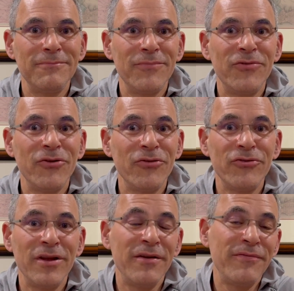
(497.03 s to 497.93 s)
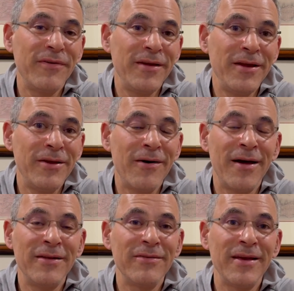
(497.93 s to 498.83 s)
surgeon if you know
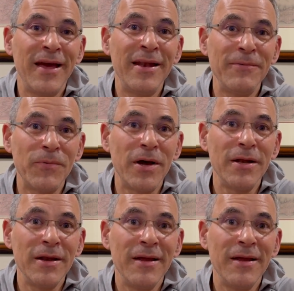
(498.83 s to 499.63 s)
honestly anyone